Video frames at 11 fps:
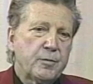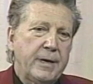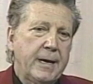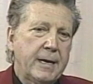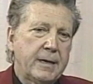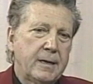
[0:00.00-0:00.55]
we
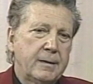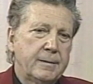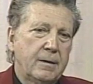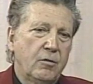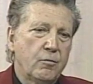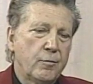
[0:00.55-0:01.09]
had
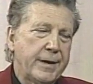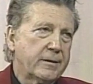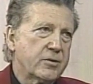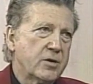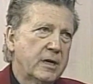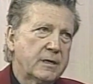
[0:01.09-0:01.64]
a whole week
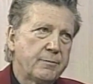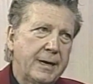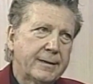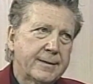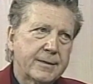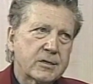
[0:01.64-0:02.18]
to talk
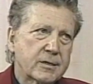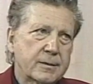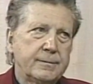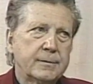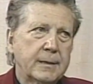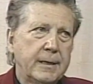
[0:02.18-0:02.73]
about this.
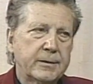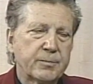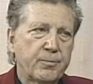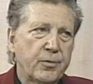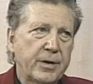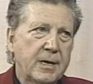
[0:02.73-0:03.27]
It's
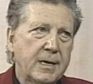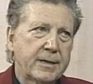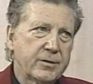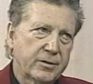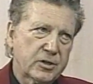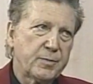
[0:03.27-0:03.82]
pretty
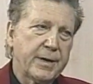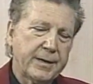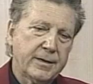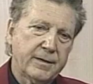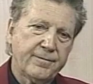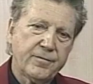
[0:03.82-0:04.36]
hard to explain
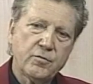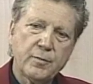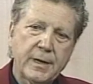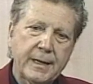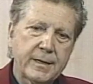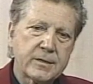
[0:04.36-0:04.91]
it in a few
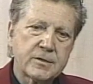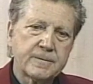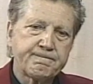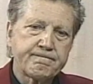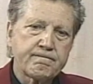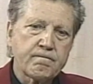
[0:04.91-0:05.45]
minutes.
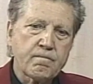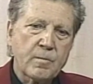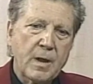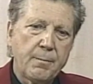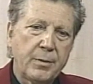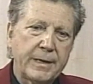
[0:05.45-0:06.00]

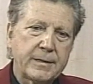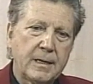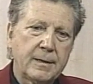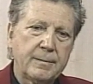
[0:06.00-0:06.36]
But